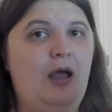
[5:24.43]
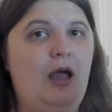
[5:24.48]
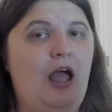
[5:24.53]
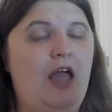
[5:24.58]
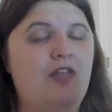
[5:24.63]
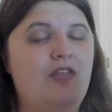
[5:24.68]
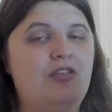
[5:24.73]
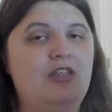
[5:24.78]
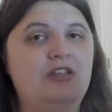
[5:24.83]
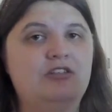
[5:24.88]

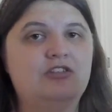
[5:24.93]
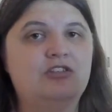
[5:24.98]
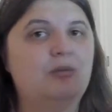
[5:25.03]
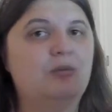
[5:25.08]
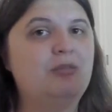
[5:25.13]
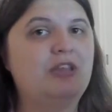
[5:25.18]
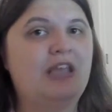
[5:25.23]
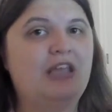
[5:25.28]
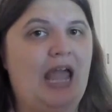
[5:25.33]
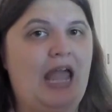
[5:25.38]
and then
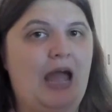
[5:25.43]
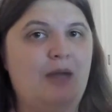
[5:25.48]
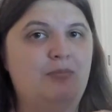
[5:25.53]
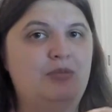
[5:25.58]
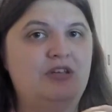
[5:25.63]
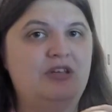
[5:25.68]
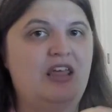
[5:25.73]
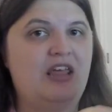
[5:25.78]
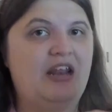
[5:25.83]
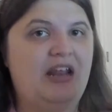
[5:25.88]
something
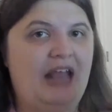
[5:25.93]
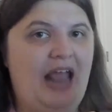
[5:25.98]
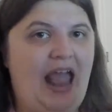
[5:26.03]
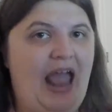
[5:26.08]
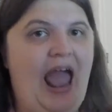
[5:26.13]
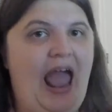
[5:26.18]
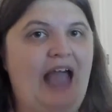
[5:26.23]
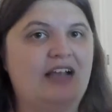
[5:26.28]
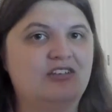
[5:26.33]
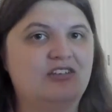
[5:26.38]
happened and I
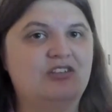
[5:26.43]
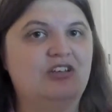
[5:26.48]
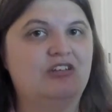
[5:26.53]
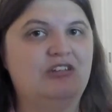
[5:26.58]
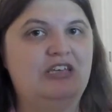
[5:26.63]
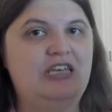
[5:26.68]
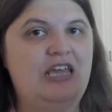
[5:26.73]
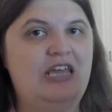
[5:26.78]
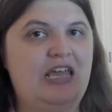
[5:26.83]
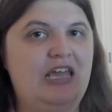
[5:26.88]

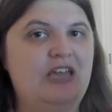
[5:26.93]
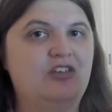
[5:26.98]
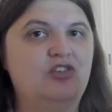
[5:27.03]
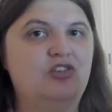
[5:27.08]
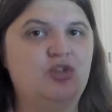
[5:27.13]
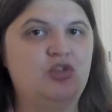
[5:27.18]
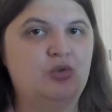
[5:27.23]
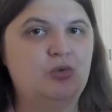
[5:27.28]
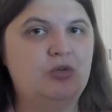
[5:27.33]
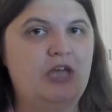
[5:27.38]
accidentally hit
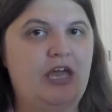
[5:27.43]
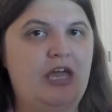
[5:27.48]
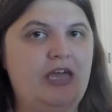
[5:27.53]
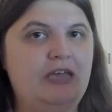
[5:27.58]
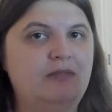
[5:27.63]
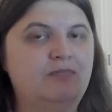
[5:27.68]
2K.